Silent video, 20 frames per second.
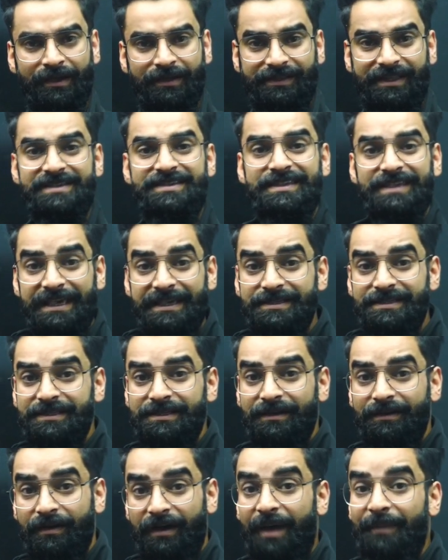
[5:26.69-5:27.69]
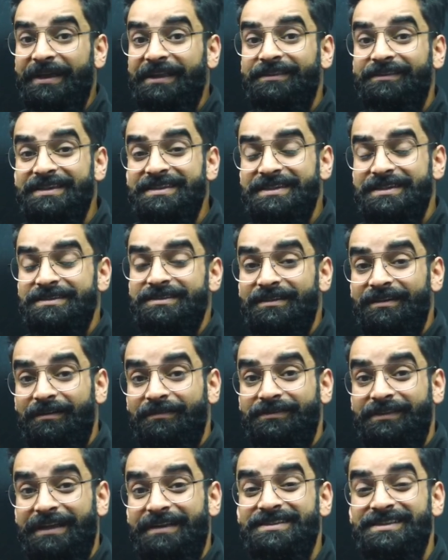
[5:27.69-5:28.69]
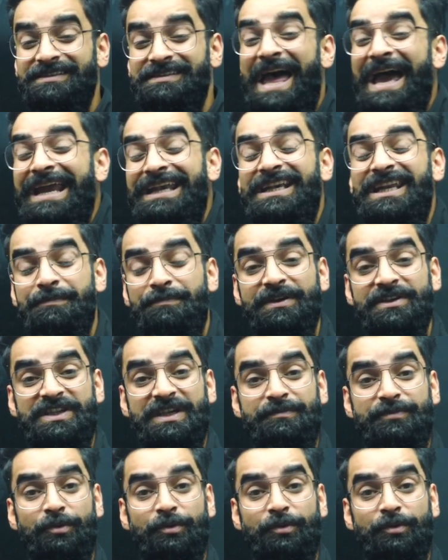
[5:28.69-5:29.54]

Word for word: this is, I mean, this is, there is 90%